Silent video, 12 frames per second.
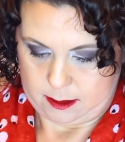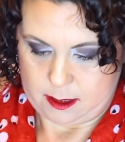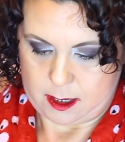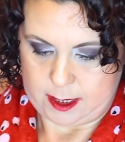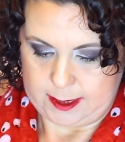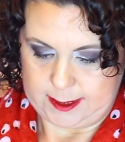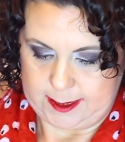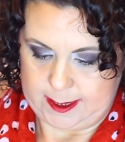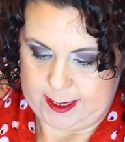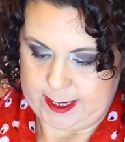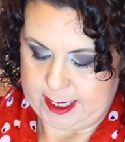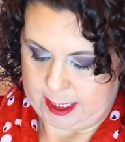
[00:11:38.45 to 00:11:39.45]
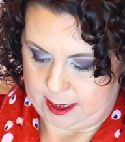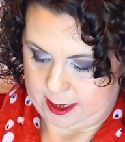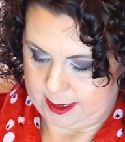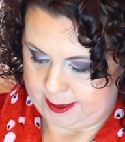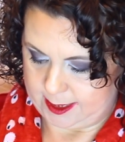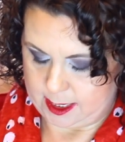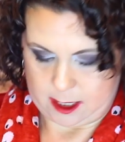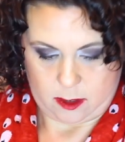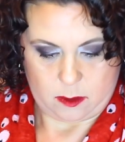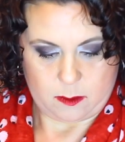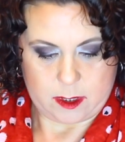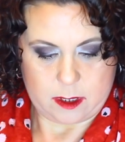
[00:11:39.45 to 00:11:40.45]
Not as thick as the
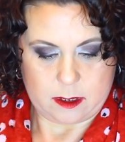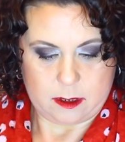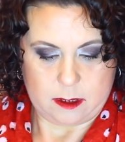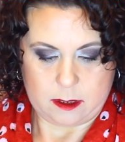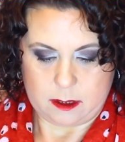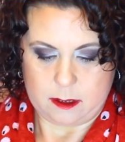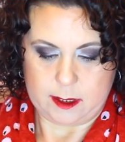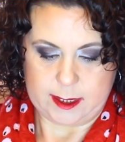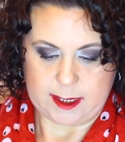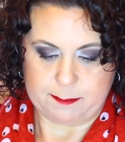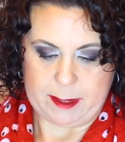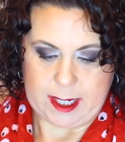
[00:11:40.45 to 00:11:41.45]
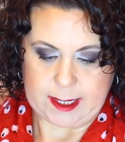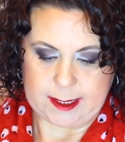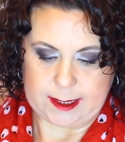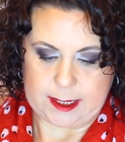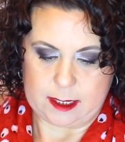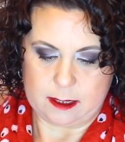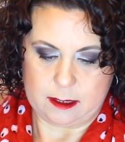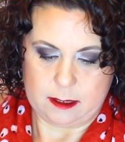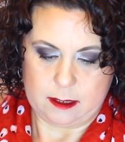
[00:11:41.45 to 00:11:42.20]
other one. Not as pasty.